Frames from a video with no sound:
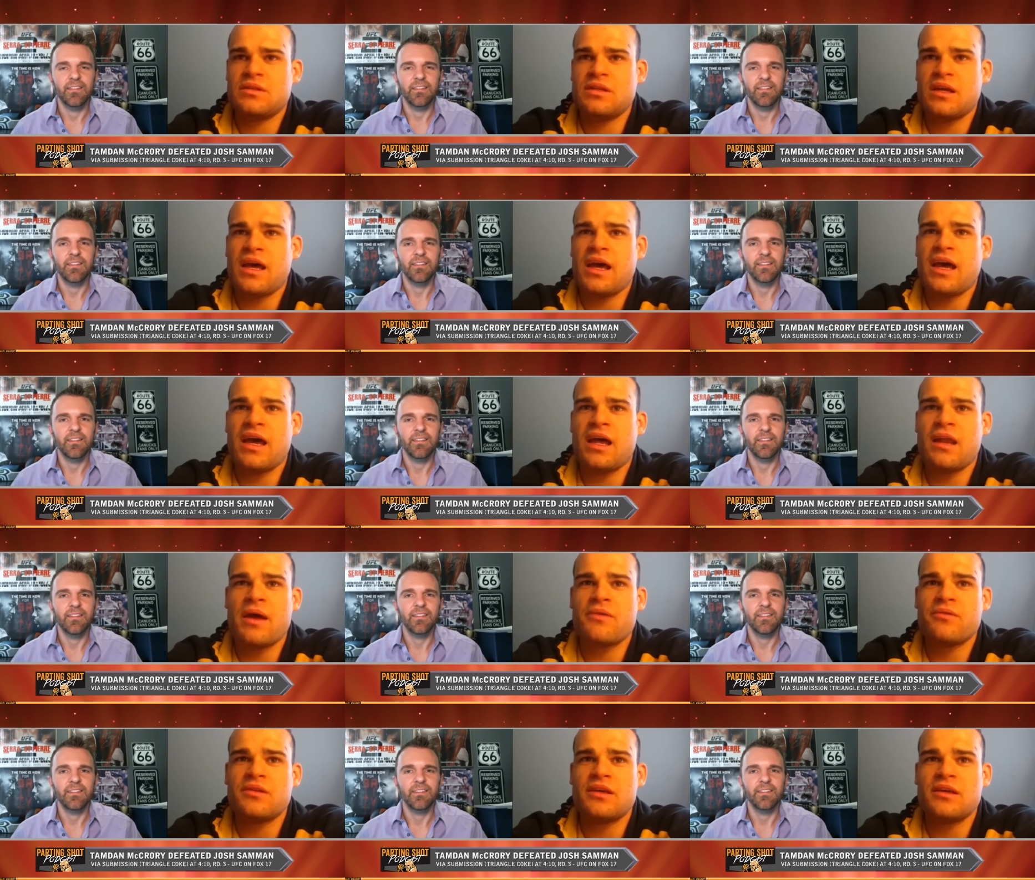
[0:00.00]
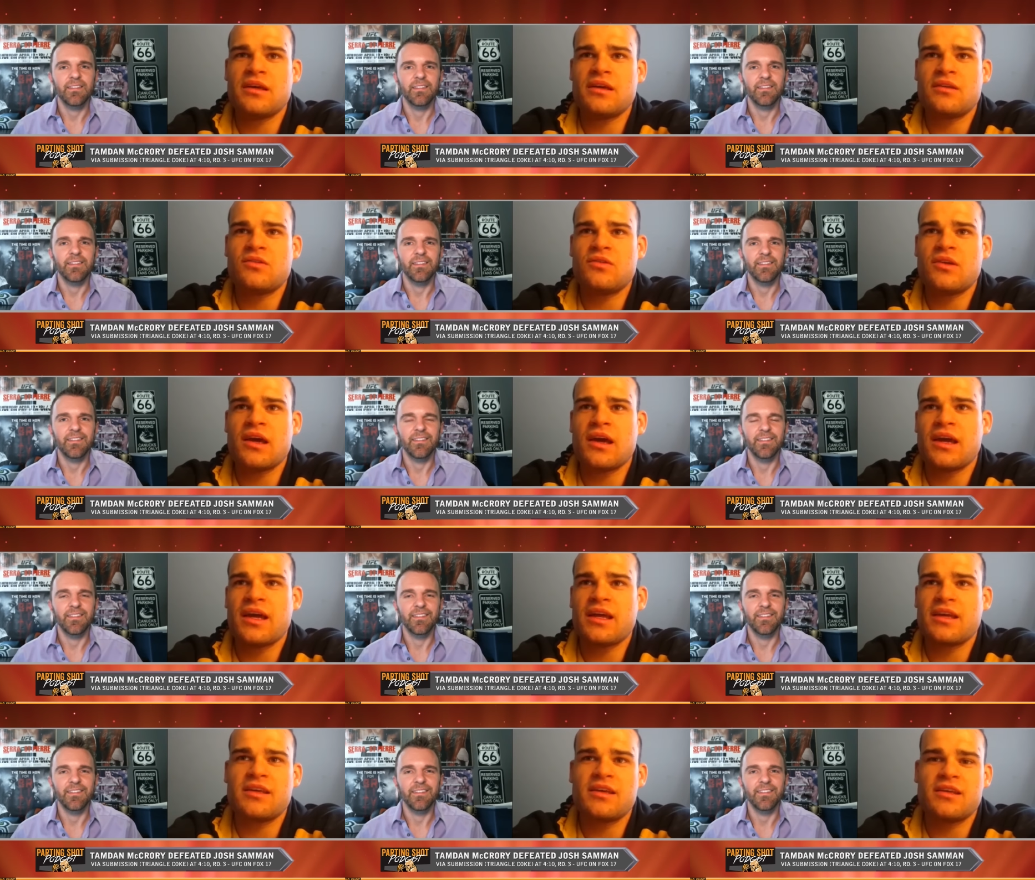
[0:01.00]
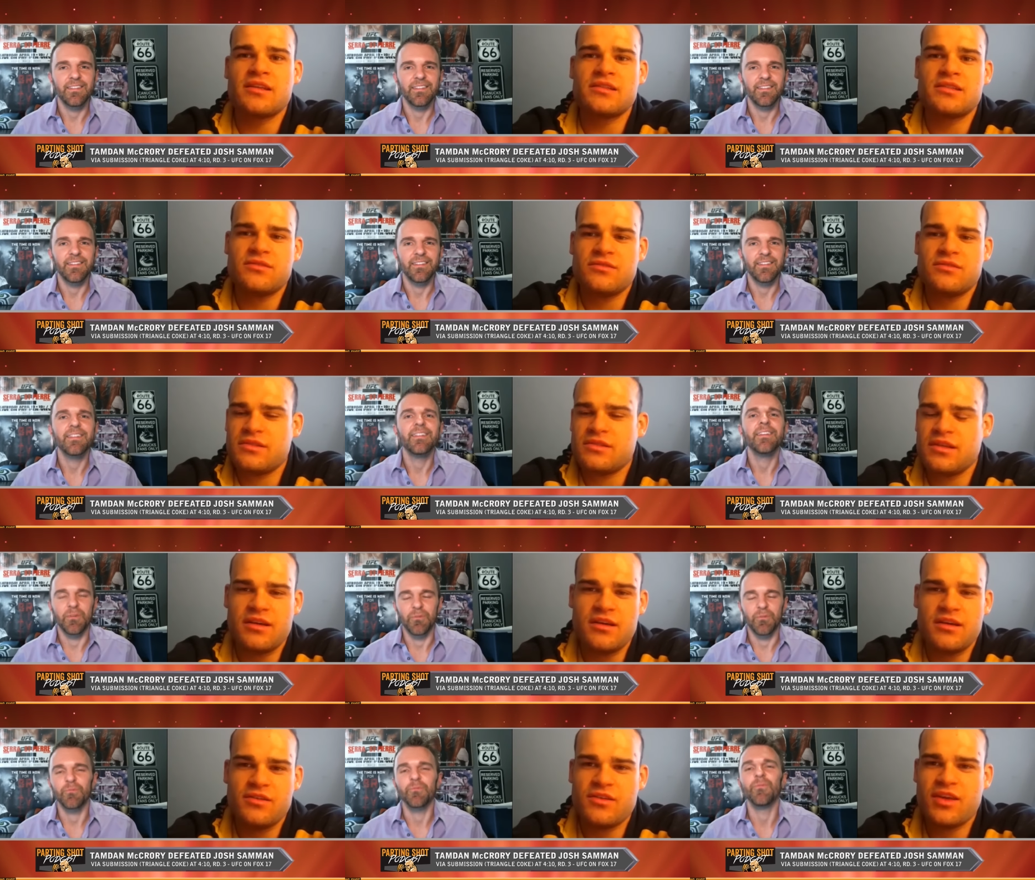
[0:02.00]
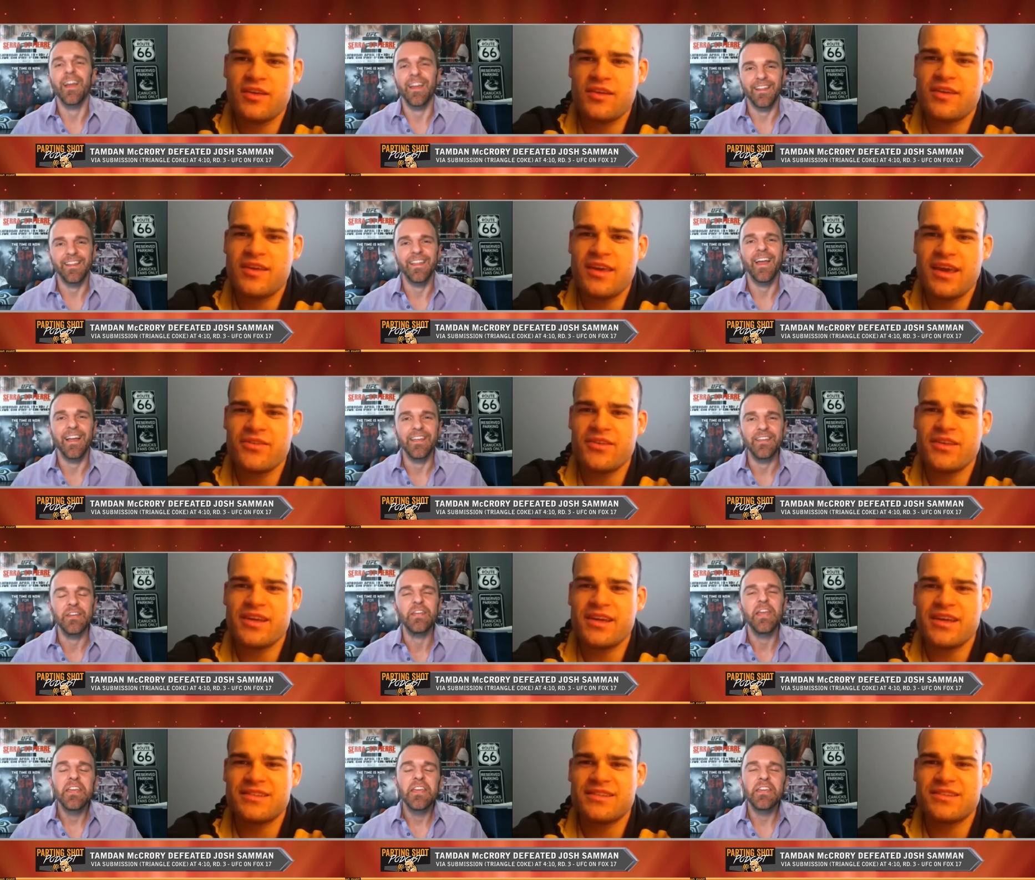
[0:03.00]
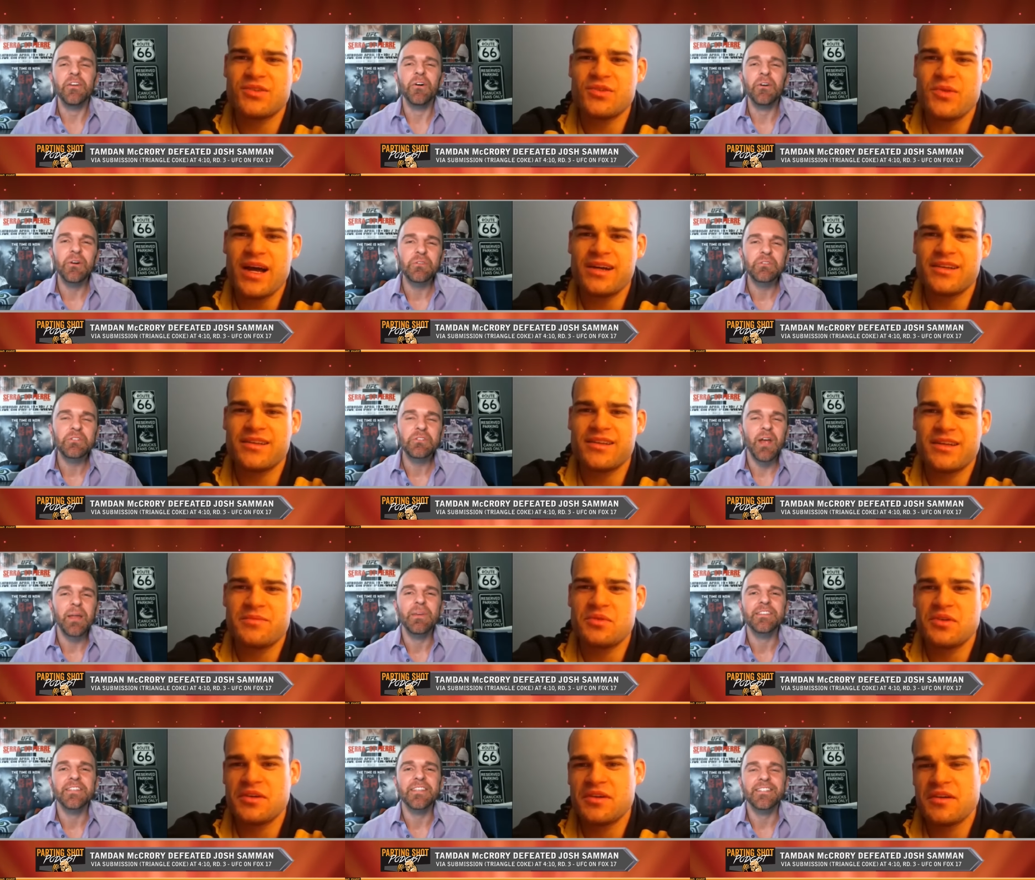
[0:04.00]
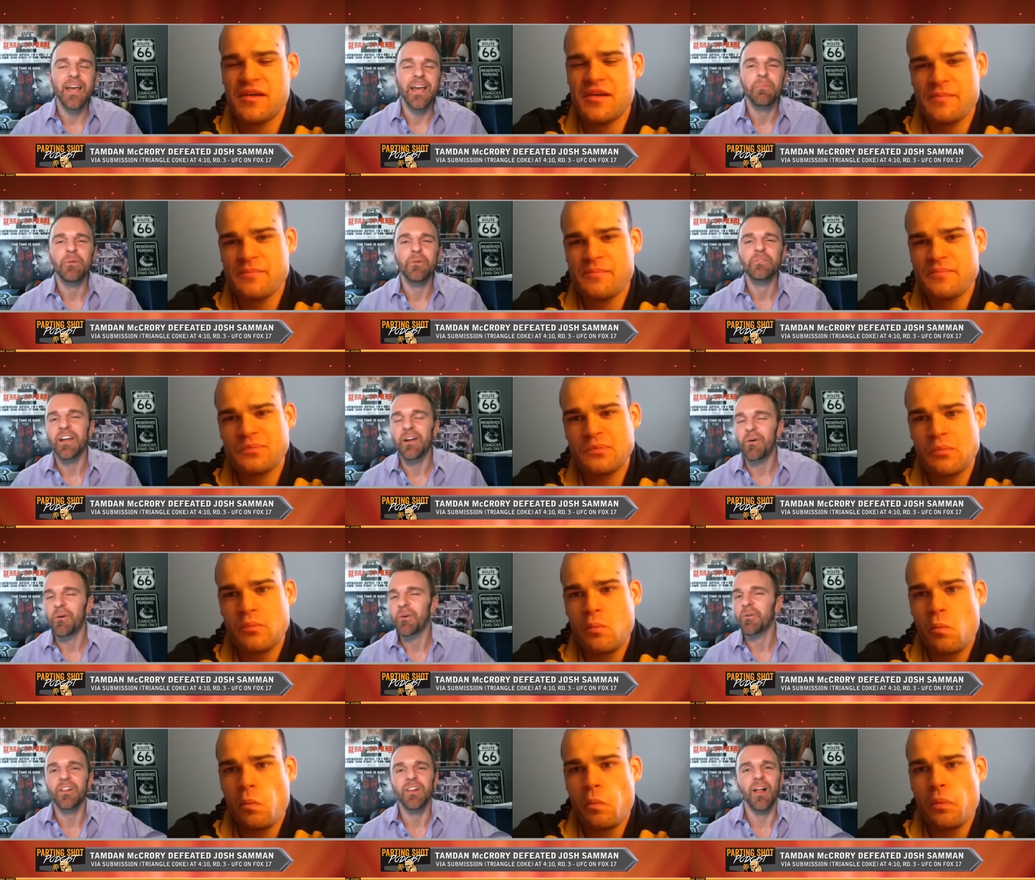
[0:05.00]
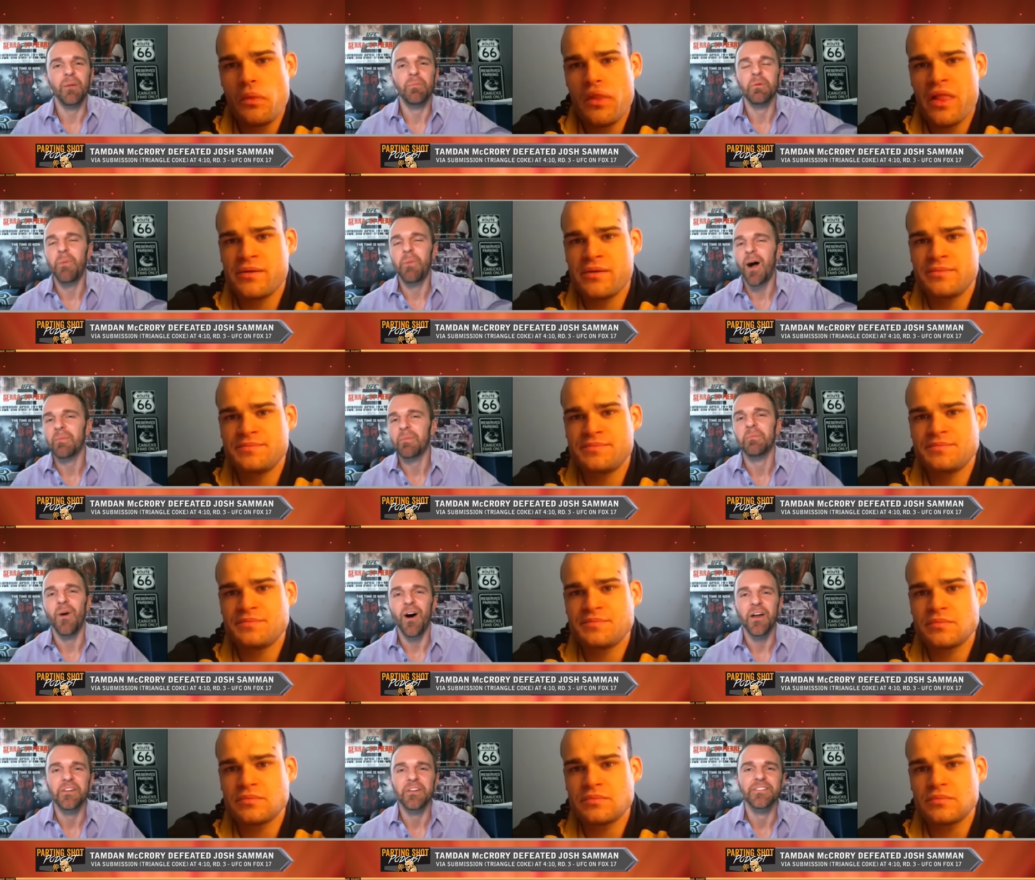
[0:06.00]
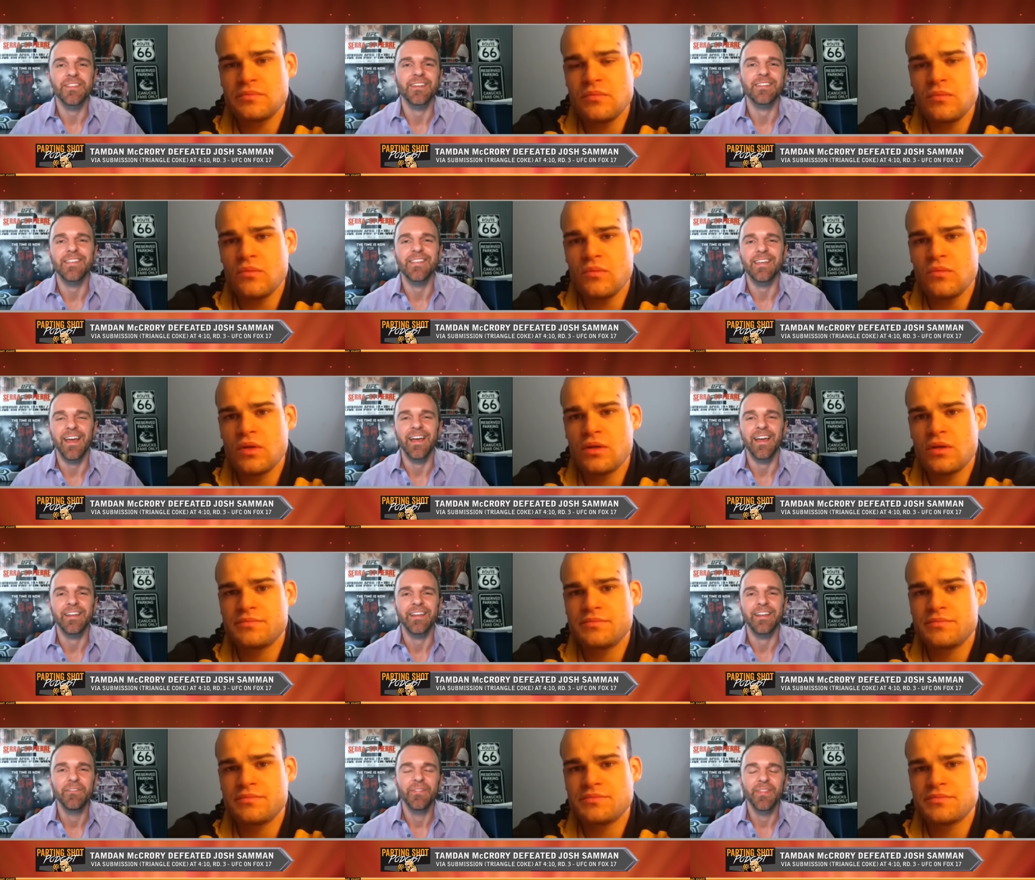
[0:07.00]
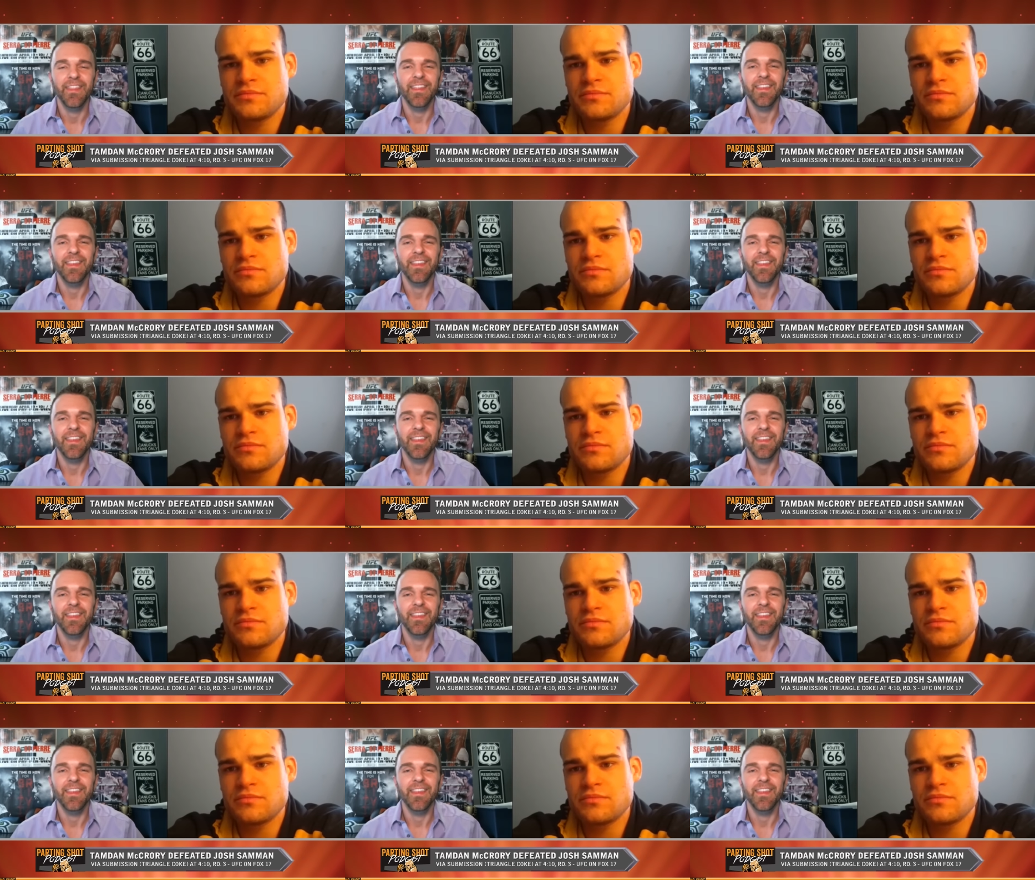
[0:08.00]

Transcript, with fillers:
Speaker 1: I'm not really. I got kids, dude. You know, you
Speaker 2: can't really get. You don't strike me as the type who's going to a club and popping bottles and things like that. You know.